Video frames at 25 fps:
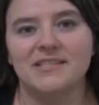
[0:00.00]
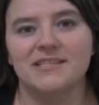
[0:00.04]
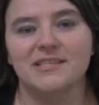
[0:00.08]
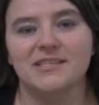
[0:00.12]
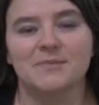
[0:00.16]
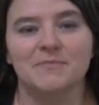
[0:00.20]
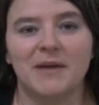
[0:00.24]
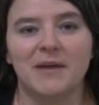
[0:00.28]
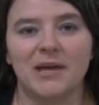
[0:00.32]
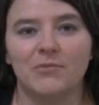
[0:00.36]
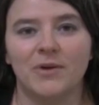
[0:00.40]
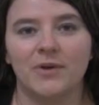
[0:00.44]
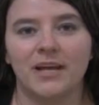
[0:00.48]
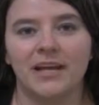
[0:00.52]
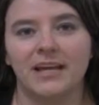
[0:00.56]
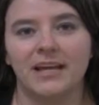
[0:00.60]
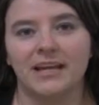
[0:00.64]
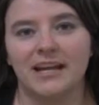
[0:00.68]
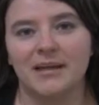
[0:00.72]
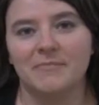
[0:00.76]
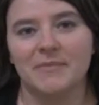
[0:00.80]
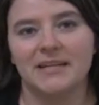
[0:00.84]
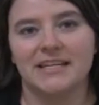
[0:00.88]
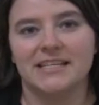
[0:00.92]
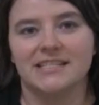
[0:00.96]
Mrs. Medwig,
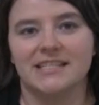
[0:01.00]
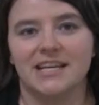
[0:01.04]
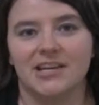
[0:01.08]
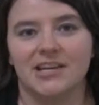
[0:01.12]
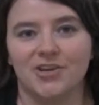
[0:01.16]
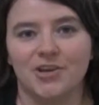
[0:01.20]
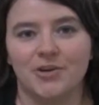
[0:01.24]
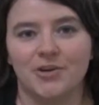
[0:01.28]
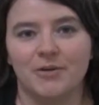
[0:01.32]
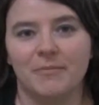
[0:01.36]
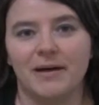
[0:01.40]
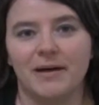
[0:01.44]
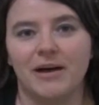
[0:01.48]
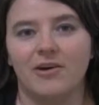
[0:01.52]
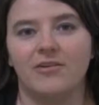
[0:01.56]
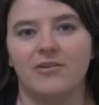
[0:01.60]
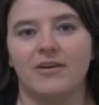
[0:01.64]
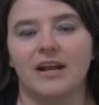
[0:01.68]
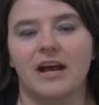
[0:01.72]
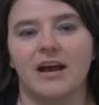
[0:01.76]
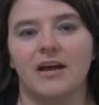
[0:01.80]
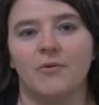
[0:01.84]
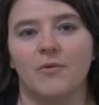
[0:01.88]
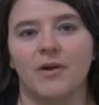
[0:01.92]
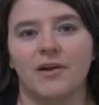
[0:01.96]
and I'm going to tell you
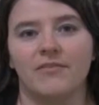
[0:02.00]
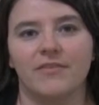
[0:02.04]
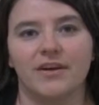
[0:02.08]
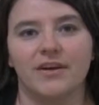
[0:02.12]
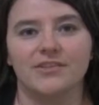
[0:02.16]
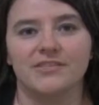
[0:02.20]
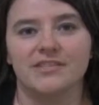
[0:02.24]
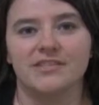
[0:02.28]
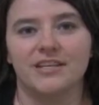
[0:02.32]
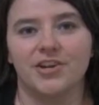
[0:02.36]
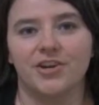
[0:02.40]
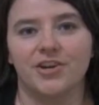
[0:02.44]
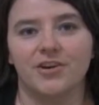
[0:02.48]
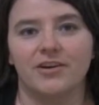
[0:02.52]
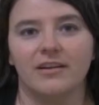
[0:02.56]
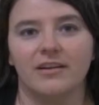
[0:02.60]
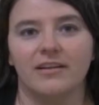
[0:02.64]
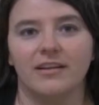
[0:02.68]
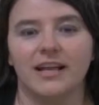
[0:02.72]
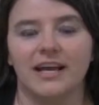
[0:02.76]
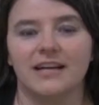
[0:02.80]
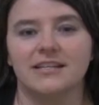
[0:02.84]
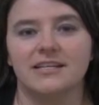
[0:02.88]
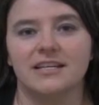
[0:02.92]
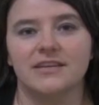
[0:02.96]
about uh, one of our senior
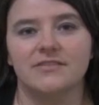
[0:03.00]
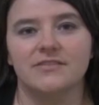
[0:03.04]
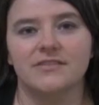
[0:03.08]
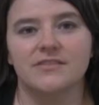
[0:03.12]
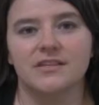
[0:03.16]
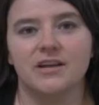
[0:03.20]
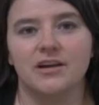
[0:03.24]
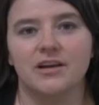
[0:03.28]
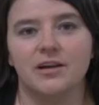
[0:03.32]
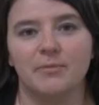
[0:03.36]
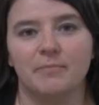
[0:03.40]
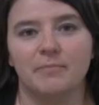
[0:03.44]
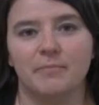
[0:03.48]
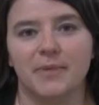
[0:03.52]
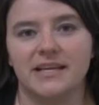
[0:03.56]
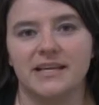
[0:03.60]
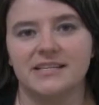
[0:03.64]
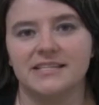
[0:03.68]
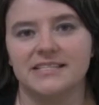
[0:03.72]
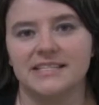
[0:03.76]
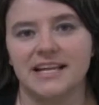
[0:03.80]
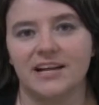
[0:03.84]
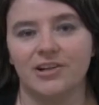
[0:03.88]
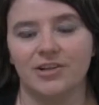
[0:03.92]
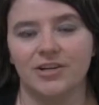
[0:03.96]
electives called
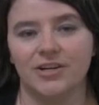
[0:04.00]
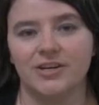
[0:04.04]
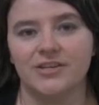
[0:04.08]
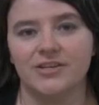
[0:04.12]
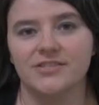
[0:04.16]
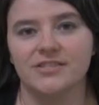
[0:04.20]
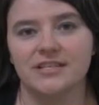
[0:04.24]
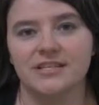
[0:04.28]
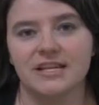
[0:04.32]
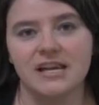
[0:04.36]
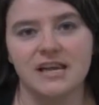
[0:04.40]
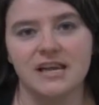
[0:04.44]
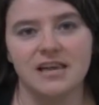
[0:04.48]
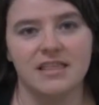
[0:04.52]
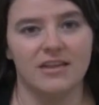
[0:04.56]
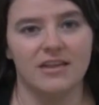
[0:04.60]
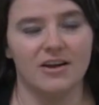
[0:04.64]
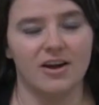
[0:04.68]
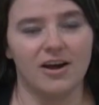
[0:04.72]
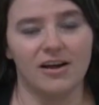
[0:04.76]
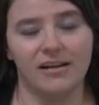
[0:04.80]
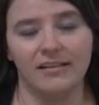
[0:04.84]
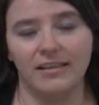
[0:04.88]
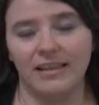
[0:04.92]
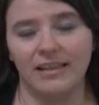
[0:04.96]
Bestsellers.
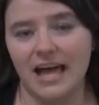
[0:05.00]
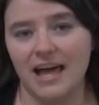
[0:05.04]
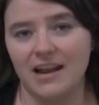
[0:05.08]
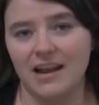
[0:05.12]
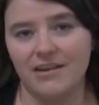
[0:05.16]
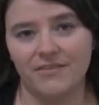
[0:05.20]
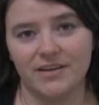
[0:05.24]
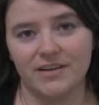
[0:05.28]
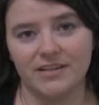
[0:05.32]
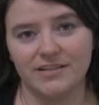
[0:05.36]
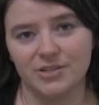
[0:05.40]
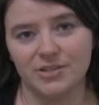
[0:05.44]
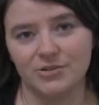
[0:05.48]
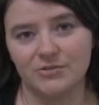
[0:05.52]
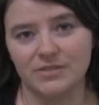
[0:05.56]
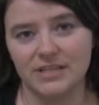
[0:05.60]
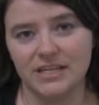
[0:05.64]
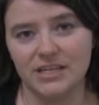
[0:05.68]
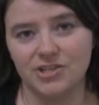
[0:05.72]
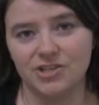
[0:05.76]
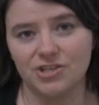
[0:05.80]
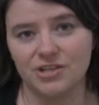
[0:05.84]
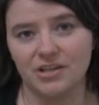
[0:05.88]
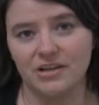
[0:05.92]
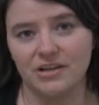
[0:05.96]
There are a lot of us who
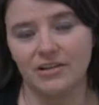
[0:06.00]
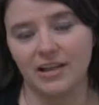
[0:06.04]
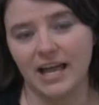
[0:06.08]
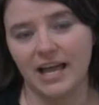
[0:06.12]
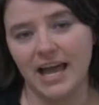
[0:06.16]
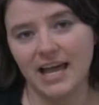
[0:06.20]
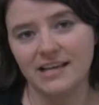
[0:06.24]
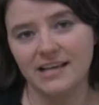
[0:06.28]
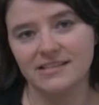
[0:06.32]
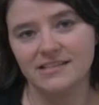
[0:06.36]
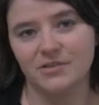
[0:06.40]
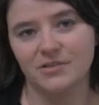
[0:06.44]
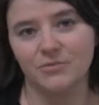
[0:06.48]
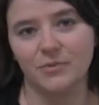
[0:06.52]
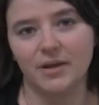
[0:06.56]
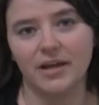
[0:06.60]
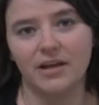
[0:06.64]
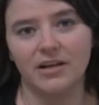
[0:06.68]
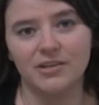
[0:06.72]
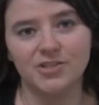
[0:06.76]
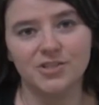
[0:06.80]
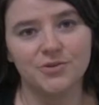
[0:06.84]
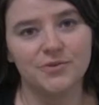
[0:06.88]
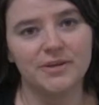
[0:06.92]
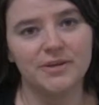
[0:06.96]
teach the class, and we
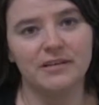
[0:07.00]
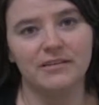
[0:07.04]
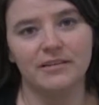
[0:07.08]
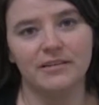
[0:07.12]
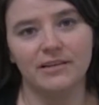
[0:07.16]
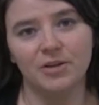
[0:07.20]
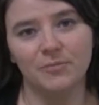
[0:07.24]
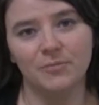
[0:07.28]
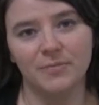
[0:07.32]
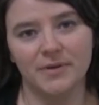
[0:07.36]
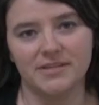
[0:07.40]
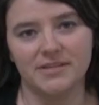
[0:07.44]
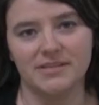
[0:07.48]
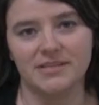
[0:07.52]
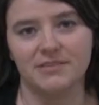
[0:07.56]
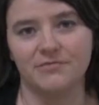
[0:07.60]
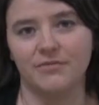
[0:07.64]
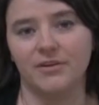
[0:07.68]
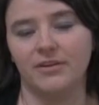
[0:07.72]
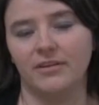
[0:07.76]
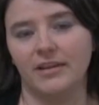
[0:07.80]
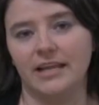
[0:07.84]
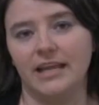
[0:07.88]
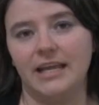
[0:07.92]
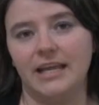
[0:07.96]
all do it a little bit
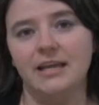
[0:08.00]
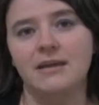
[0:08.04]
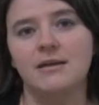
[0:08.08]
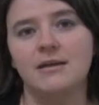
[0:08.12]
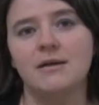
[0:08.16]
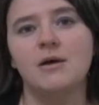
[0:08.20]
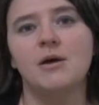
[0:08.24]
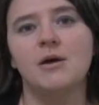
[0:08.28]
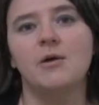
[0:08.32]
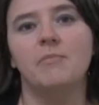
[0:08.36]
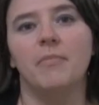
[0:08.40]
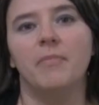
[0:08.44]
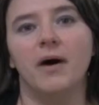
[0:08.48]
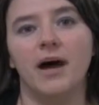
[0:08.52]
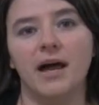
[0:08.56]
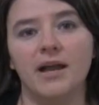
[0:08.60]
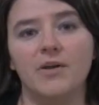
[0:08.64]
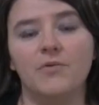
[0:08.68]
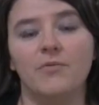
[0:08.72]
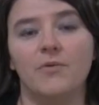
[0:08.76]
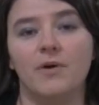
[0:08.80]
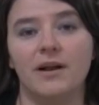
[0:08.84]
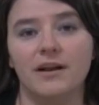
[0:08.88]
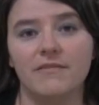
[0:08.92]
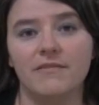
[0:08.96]
differently,
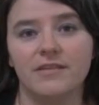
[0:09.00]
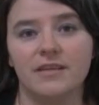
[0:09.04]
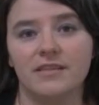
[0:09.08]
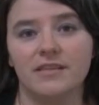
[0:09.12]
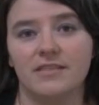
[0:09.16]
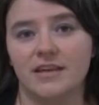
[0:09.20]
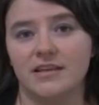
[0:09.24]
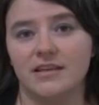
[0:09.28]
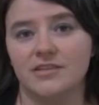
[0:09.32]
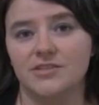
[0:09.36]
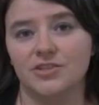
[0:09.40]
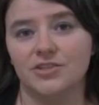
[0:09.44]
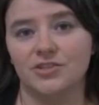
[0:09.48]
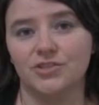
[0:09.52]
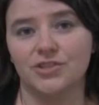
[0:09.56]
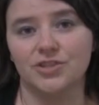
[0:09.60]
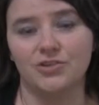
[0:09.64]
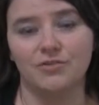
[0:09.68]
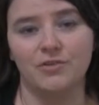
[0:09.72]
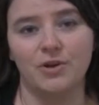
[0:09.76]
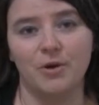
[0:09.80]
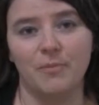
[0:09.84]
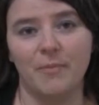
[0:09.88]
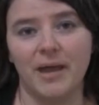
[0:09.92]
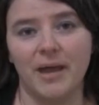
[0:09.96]
but one of the things you'll
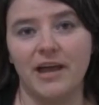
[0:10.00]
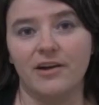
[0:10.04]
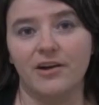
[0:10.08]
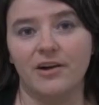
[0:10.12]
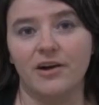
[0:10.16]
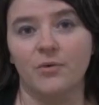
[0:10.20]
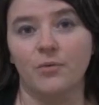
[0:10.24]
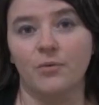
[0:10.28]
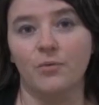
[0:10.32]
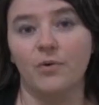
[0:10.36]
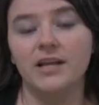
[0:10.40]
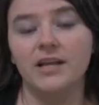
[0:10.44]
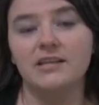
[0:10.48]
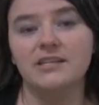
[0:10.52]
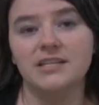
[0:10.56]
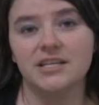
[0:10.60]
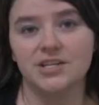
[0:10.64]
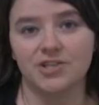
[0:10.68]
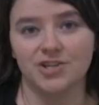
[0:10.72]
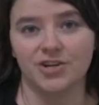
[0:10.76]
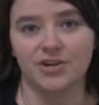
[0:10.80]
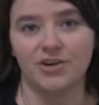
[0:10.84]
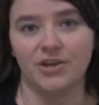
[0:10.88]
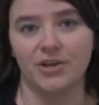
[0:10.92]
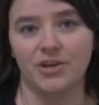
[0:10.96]
do no matter what
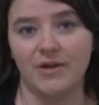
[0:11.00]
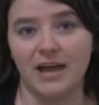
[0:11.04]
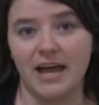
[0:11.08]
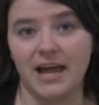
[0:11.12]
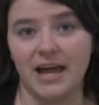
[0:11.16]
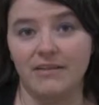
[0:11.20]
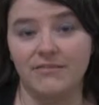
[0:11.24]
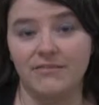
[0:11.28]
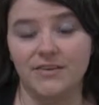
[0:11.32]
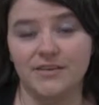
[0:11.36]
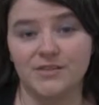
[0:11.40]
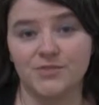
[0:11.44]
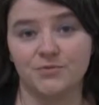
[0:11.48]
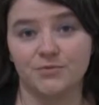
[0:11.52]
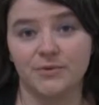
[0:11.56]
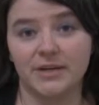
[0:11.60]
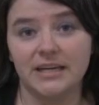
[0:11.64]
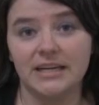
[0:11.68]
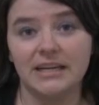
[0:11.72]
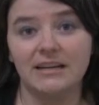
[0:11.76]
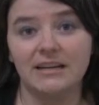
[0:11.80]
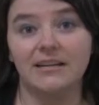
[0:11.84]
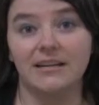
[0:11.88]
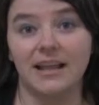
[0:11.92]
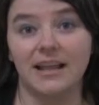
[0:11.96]
teacher you have is
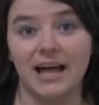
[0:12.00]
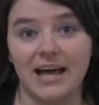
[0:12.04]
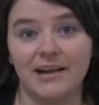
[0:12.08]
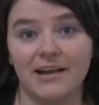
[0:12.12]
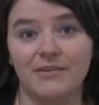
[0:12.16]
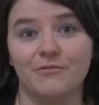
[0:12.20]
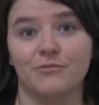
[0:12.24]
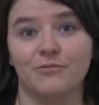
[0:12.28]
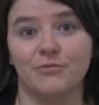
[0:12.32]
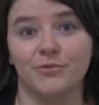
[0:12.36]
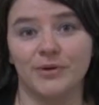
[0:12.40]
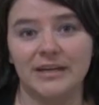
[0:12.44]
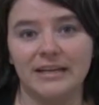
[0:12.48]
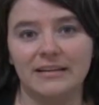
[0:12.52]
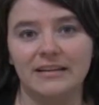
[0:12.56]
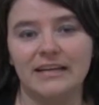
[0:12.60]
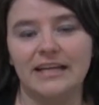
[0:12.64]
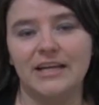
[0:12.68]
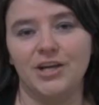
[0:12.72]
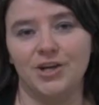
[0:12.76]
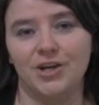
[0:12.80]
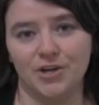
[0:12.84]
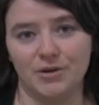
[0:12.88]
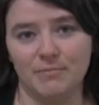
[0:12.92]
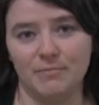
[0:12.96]
read a lot of
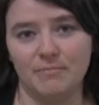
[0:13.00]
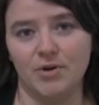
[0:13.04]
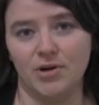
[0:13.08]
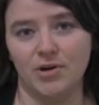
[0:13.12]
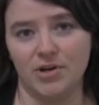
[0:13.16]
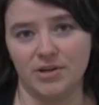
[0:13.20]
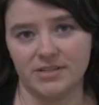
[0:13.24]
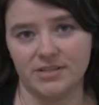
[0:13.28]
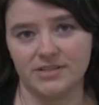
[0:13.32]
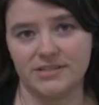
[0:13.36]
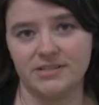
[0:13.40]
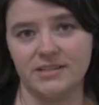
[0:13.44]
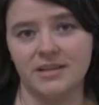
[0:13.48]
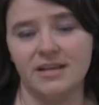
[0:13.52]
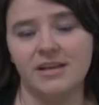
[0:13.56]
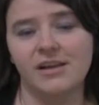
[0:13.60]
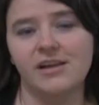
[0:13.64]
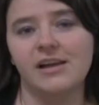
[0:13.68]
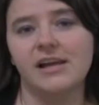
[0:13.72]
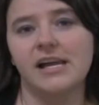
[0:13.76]
really good books.